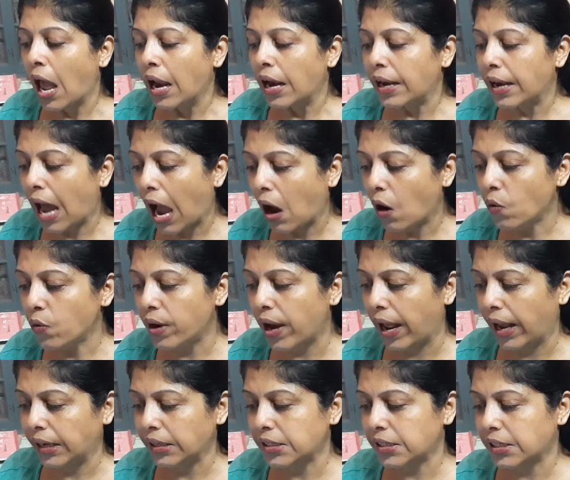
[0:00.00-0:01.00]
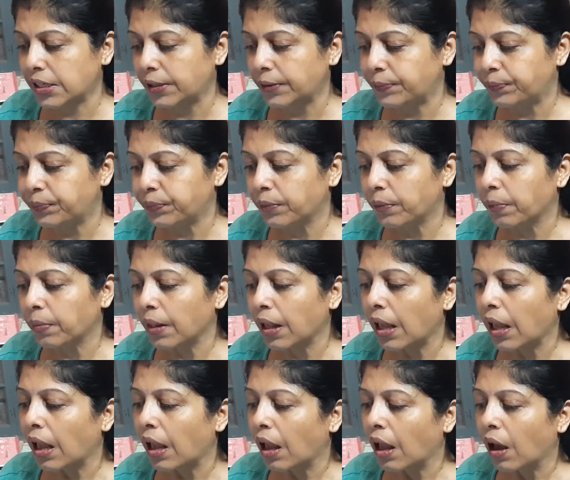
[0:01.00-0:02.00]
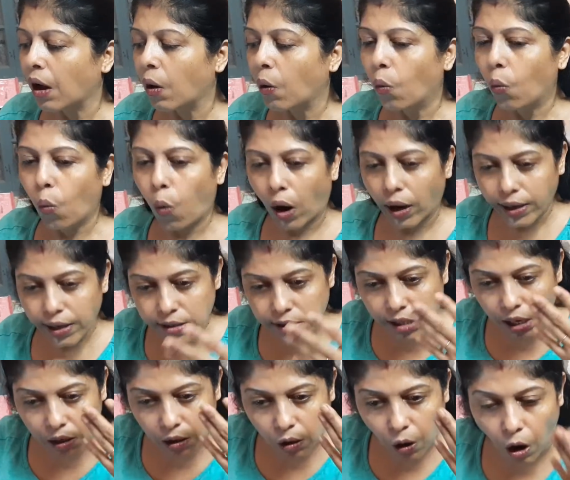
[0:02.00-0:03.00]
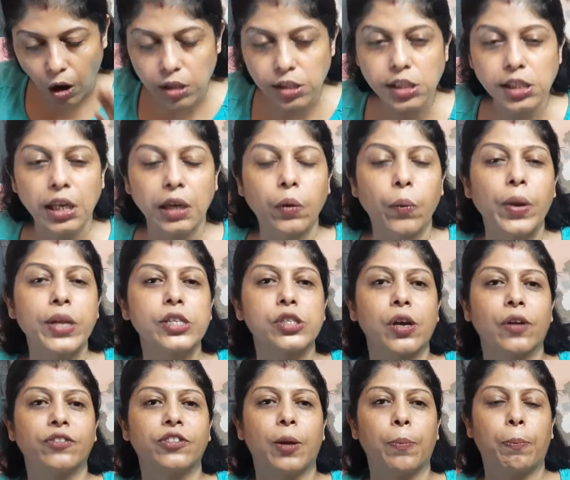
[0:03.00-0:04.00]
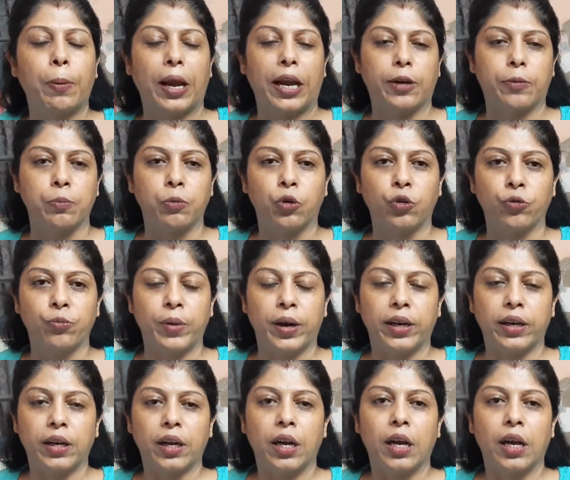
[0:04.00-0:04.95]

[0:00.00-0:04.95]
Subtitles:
Now next, what is the consequence of the plate movement?